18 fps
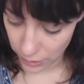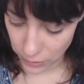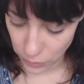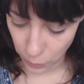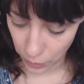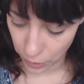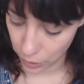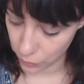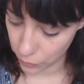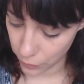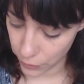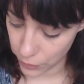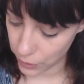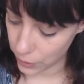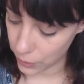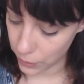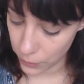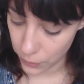that's working for
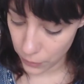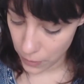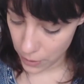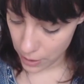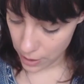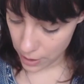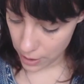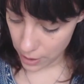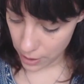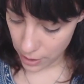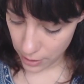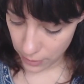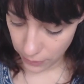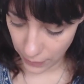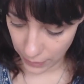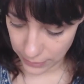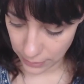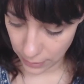you,
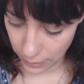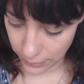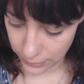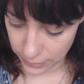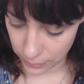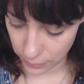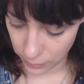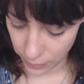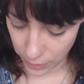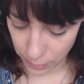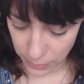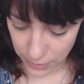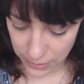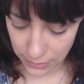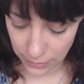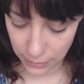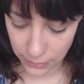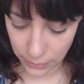that's awesome.
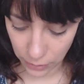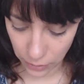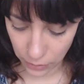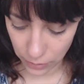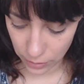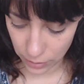Vitamin C is